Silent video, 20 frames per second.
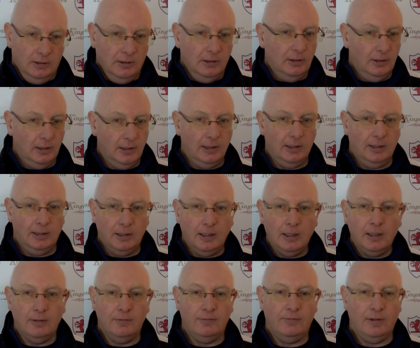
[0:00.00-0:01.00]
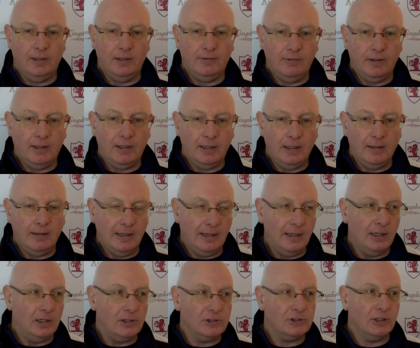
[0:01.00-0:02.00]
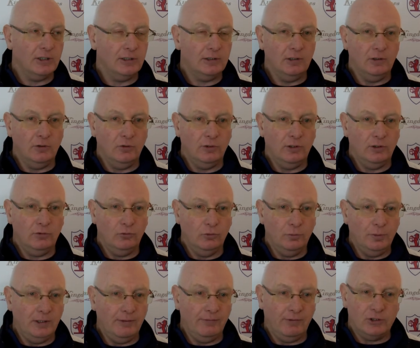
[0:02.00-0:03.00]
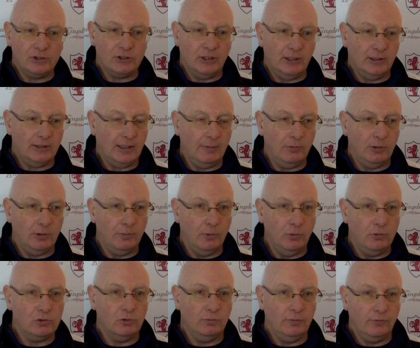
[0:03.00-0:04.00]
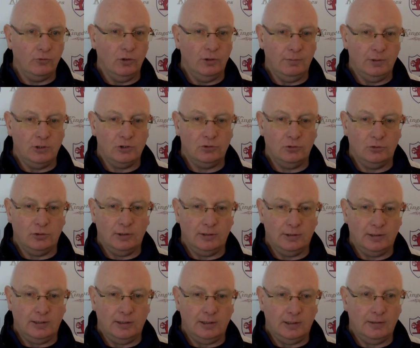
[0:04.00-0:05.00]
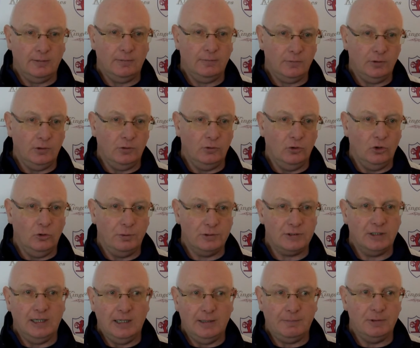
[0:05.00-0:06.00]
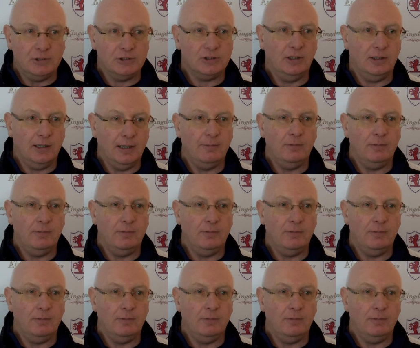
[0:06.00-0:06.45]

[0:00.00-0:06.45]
very, very at us. They'll not be giving us any time on the ball. So we've got to make sure that the opposite happens to them.